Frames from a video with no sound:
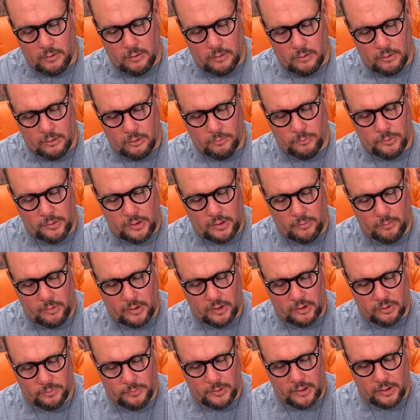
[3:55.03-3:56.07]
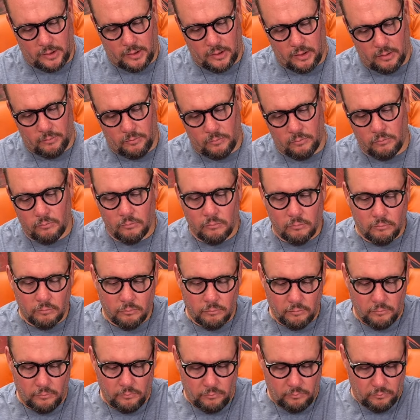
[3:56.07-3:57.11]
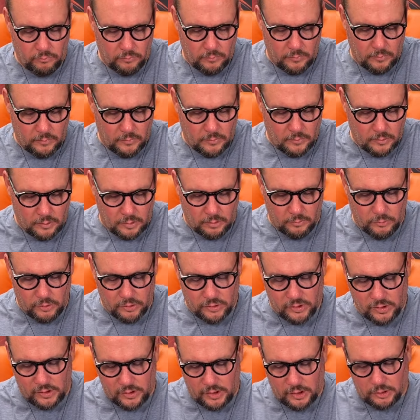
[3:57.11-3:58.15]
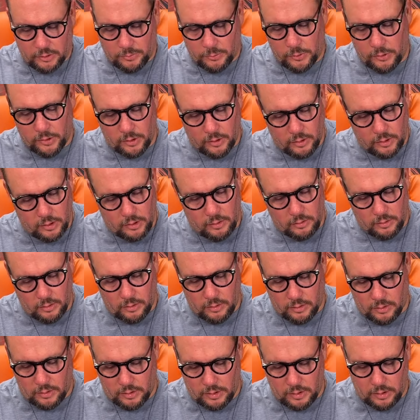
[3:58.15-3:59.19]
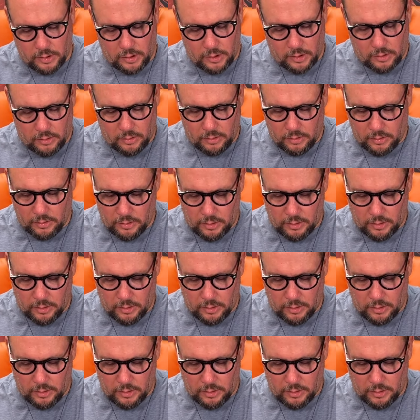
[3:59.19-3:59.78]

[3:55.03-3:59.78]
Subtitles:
Open that box back up. I'm going to say that's pretty good, and then